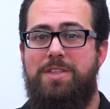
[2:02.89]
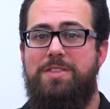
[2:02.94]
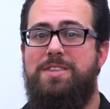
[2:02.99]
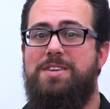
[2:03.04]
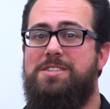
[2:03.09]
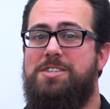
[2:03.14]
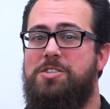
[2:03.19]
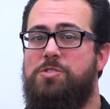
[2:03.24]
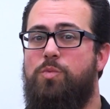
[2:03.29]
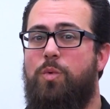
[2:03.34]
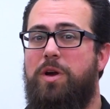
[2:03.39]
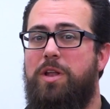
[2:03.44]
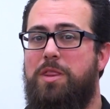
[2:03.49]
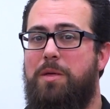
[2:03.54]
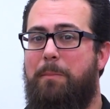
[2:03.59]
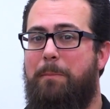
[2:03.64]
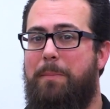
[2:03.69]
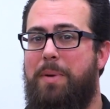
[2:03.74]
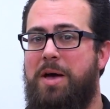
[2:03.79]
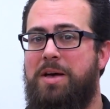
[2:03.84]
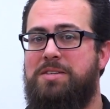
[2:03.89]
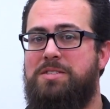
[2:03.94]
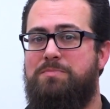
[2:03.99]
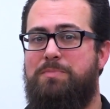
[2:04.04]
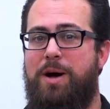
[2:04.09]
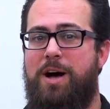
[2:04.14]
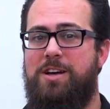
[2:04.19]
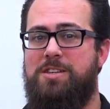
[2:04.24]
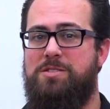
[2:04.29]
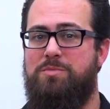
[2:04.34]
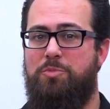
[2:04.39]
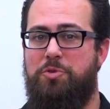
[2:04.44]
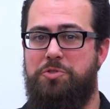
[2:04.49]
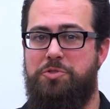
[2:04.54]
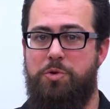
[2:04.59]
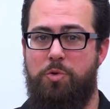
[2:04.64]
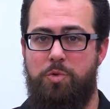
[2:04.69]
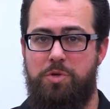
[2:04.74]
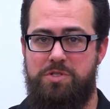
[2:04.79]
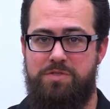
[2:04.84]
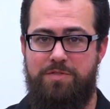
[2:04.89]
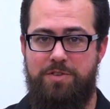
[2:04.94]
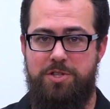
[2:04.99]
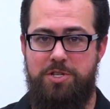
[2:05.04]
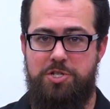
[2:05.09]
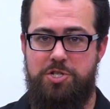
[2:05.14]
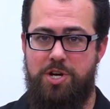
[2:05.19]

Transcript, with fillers: then this is one of the best possible tools for the